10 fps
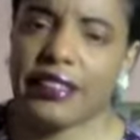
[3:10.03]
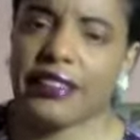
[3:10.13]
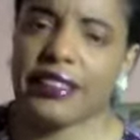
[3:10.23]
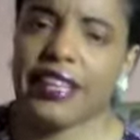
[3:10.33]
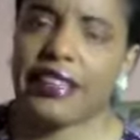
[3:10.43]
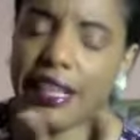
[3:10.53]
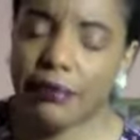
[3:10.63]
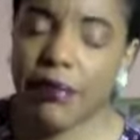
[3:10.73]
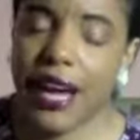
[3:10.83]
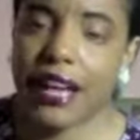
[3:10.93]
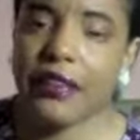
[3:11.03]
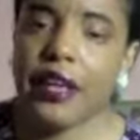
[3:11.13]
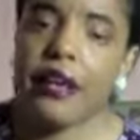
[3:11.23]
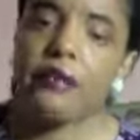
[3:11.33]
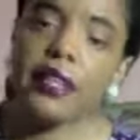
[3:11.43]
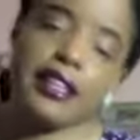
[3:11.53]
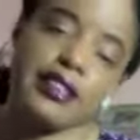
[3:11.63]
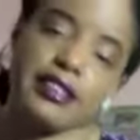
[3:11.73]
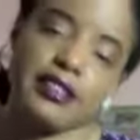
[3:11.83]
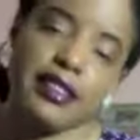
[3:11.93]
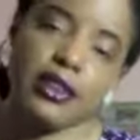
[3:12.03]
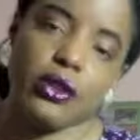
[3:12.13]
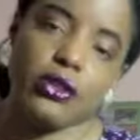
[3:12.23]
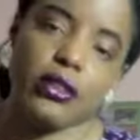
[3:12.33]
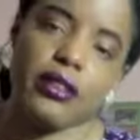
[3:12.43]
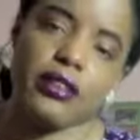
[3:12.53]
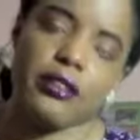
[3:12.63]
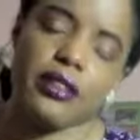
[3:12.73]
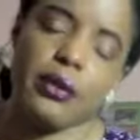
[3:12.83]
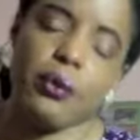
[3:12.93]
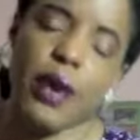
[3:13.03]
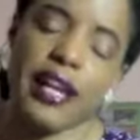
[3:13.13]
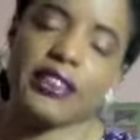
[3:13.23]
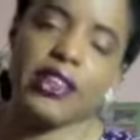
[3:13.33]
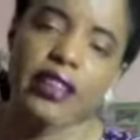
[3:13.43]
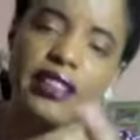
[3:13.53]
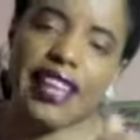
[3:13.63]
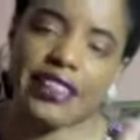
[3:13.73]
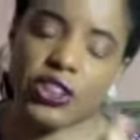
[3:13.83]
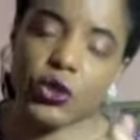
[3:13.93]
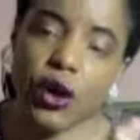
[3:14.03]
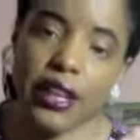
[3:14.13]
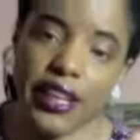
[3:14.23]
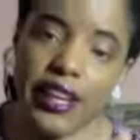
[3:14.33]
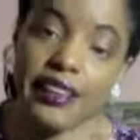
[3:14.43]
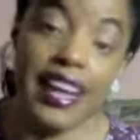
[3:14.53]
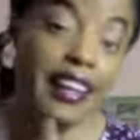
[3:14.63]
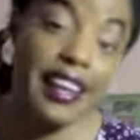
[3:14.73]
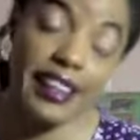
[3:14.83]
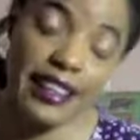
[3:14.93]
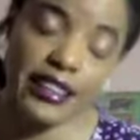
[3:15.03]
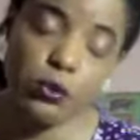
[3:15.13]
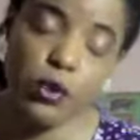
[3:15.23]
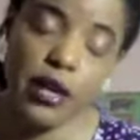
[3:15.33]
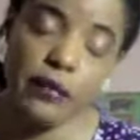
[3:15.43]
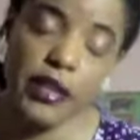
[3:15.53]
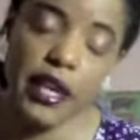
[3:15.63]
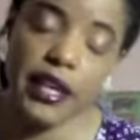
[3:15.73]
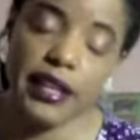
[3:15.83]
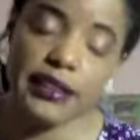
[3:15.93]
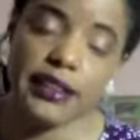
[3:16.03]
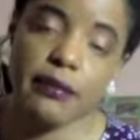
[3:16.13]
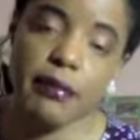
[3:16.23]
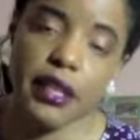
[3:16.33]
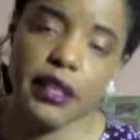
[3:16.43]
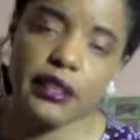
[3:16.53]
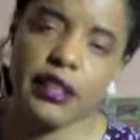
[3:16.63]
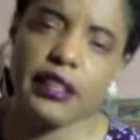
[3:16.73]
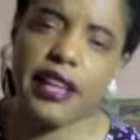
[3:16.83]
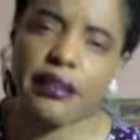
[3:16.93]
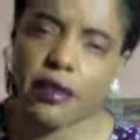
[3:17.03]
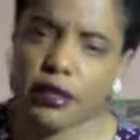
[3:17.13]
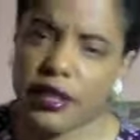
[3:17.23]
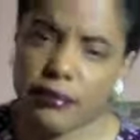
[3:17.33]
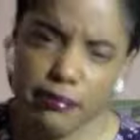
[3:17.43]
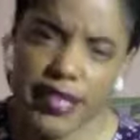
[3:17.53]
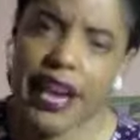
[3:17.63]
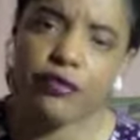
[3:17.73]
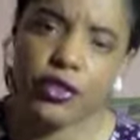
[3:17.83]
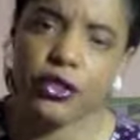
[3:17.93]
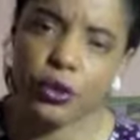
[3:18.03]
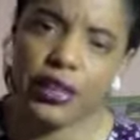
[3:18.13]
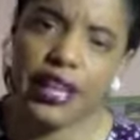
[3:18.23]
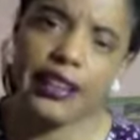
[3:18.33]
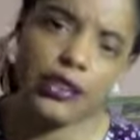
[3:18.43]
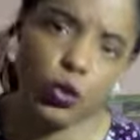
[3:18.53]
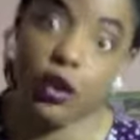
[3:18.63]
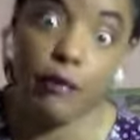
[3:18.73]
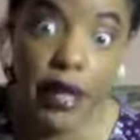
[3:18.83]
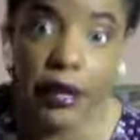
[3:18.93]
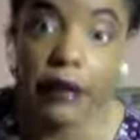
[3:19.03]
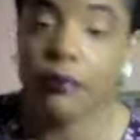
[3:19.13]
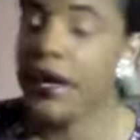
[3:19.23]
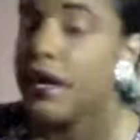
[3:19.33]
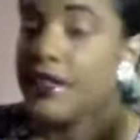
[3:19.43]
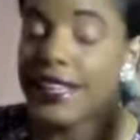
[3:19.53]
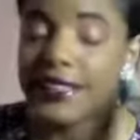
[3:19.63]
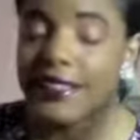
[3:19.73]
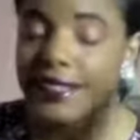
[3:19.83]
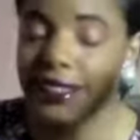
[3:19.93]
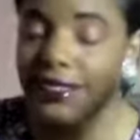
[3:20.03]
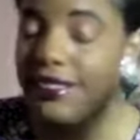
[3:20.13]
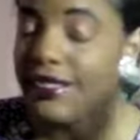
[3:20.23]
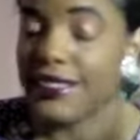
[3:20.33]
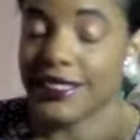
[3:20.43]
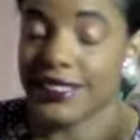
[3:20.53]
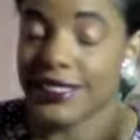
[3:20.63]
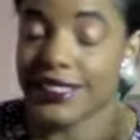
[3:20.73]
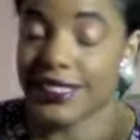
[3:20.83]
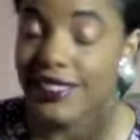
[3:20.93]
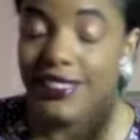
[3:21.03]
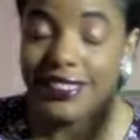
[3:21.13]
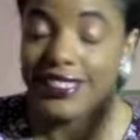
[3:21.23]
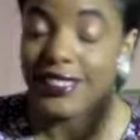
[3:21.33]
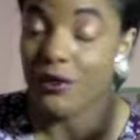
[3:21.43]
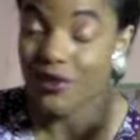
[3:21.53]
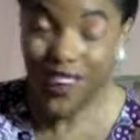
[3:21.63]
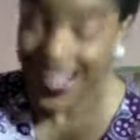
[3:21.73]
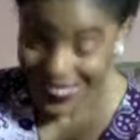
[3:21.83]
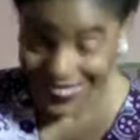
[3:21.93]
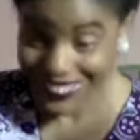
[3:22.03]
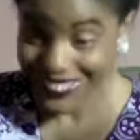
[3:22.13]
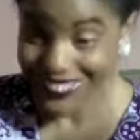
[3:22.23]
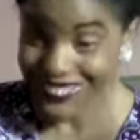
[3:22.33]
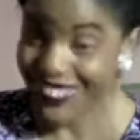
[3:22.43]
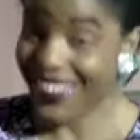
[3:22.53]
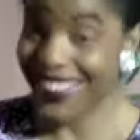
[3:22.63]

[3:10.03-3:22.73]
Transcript: It's not that bad because the rays aren't that strong yet, like it is when it gets to be in the mid afternoon, like at 12 p.m. That sun is just going to fry you.